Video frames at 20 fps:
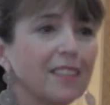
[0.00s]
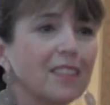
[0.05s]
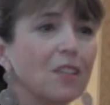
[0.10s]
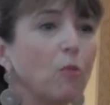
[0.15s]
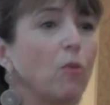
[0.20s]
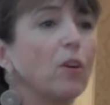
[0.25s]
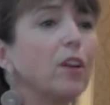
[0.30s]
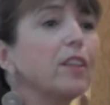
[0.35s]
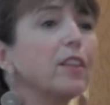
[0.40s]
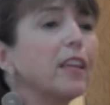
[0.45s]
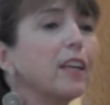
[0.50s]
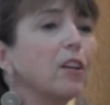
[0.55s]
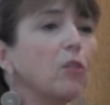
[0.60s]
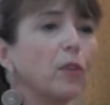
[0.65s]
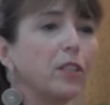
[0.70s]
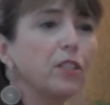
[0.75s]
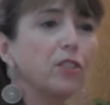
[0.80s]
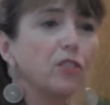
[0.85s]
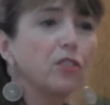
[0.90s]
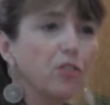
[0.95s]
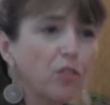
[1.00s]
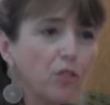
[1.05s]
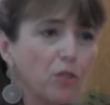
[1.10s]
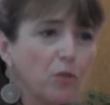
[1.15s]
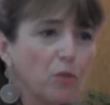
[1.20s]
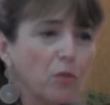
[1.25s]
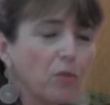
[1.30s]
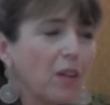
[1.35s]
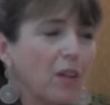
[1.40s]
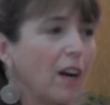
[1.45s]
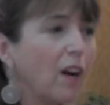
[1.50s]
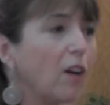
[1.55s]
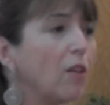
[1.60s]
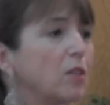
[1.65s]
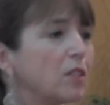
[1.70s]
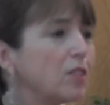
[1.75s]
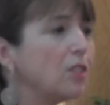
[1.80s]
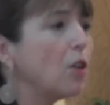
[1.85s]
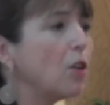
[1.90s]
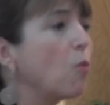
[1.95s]
What are they going to do?
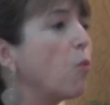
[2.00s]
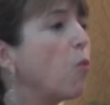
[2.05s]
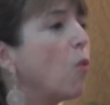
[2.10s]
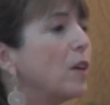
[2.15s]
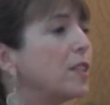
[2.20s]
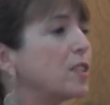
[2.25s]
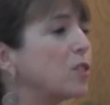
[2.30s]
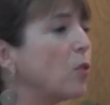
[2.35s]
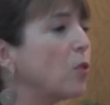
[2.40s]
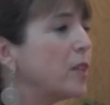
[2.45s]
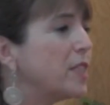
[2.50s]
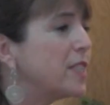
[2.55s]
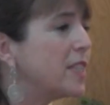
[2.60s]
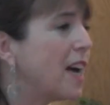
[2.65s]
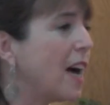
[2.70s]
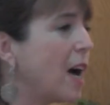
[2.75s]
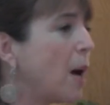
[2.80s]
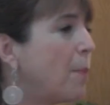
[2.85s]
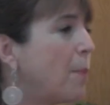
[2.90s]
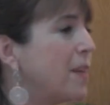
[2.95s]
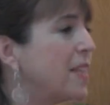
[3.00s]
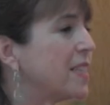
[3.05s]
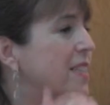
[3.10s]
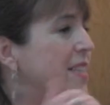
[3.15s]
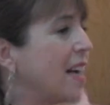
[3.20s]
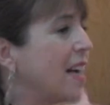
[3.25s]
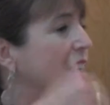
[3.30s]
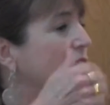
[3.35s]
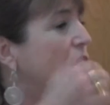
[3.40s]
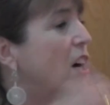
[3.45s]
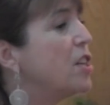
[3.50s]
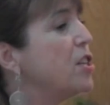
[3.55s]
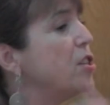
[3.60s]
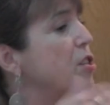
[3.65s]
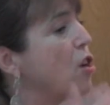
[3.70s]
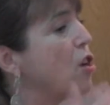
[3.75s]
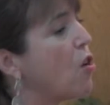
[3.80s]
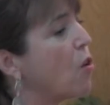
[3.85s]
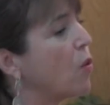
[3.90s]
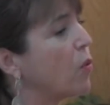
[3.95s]
How, you know, what's going to happen is that
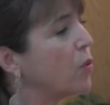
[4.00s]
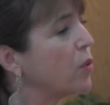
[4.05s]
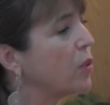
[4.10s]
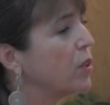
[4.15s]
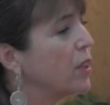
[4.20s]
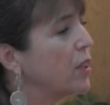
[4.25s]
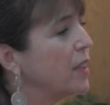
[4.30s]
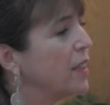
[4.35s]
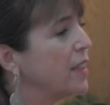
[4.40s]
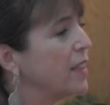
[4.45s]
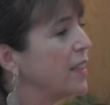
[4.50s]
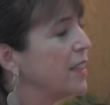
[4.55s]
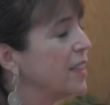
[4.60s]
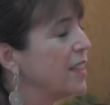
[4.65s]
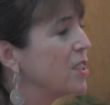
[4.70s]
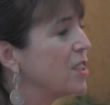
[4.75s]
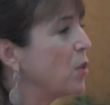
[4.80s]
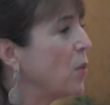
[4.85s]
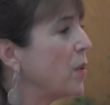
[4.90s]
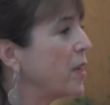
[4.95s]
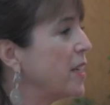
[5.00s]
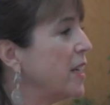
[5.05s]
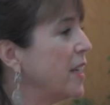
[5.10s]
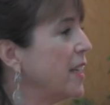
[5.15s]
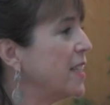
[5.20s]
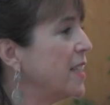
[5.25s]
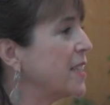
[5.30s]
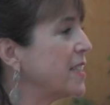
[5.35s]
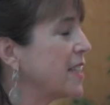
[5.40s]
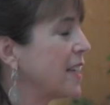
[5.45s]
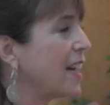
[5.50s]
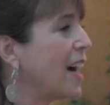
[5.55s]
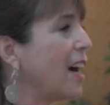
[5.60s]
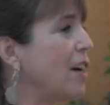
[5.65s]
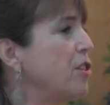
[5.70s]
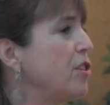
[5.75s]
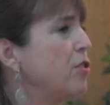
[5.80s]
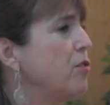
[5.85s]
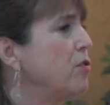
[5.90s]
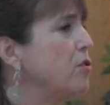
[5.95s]
unknown. So again, it's like,
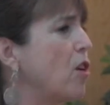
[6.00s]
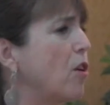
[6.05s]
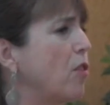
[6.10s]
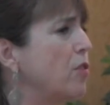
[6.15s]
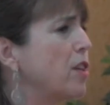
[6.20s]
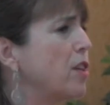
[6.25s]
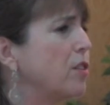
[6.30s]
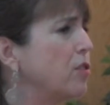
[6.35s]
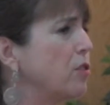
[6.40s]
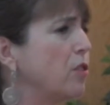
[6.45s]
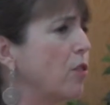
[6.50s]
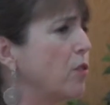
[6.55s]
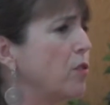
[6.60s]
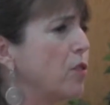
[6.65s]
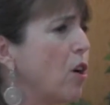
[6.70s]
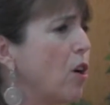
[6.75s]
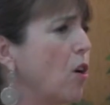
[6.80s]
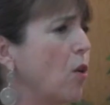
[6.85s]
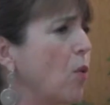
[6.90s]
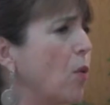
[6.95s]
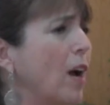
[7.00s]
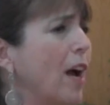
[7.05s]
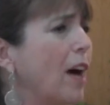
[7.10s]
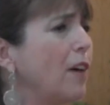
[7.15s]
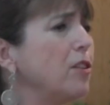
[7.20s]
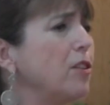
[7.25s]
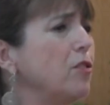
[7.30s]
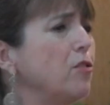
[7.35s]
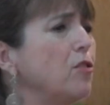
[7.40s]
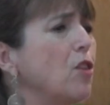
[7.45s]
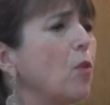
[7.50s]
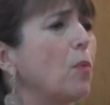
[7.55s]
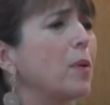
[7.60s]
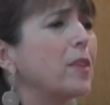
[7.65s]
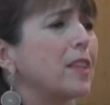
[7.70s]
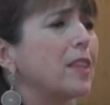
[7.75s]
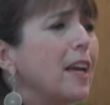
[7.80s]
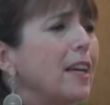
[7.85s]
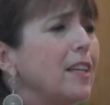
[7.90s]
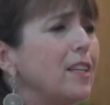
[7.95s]
how do you know that you don't know? Or how do you know
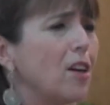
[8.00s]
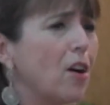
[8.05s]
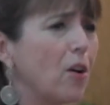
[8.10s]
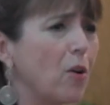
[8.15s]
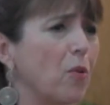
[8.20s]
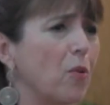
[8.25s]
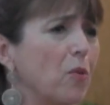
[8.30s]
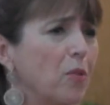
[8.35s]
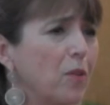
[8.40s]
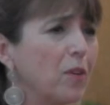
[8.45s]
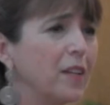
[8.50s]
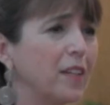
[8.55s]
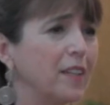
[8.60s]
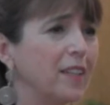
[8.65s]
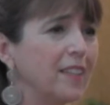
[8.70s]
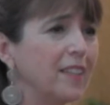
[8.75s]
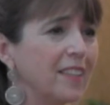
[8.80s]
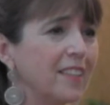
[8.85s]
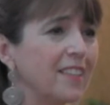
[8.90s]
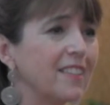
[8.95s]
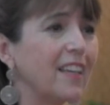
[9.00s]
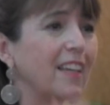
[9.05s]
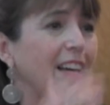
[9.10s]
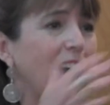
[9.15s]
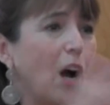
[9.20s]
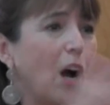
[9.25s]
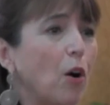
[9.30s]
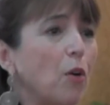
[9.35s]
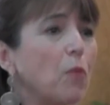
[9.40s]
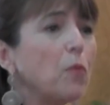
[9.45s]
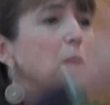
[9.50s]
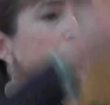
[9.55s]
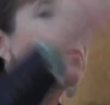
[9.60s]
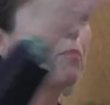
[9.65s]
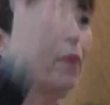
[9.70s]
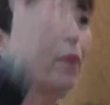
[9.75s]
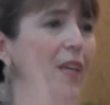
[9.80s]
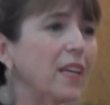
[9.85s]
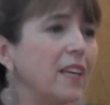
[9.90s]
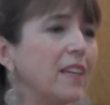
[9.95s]
what they know? It's like, how are we
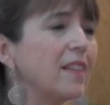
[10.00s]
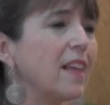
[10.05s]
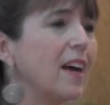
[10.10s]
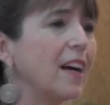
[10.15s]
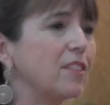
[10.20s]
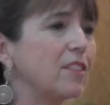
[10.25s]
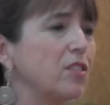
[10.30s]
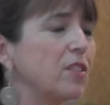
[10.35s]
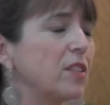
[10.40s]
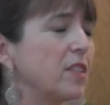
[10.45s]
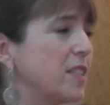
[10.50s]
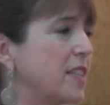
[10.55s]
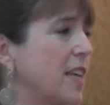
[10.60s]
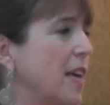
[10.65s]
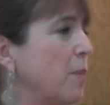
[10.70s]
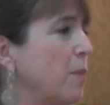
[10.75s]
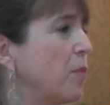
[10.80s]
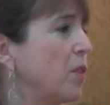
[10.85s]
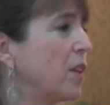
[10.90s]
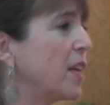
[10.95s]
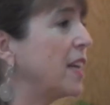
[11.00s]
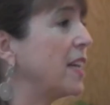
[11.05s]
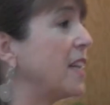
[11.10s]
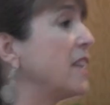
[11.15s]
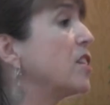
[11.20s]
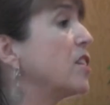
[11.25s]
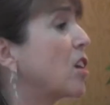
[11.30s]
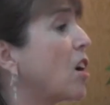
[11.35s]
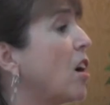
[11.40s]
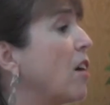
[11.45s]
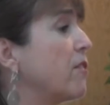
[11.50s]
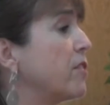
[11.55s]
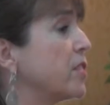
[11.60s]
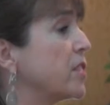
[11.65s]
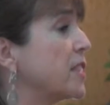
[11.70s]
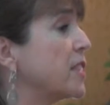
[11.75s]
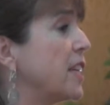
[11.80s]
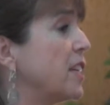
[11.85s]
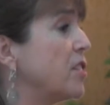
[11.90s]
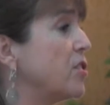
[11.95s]
bringing that to the table and in the
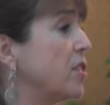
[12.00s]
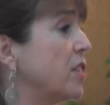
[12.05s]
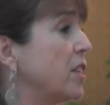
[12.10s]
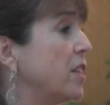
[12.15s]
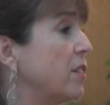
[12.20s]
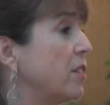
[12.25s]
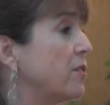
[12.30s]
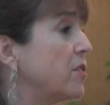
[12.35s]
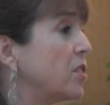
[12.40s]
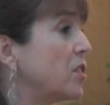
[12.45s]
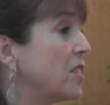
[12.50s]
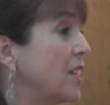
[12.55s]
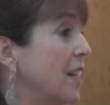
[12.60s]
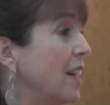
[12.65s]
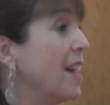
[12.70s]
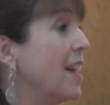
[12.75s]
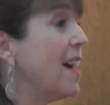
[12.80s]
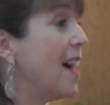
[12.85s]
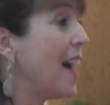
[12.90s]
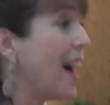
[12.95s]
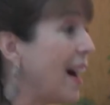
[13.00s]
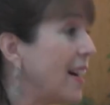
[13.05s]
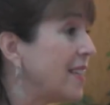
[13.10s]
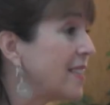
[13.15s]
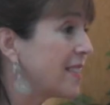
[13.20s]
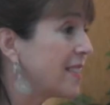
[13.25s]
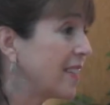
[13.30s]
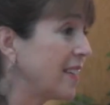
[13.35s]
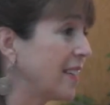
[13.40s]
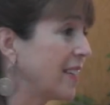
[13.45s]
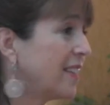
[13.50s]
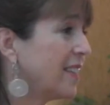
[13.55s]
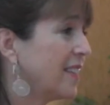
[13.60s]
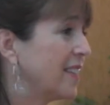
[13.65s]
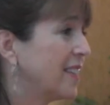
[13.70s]
conversation of just asking,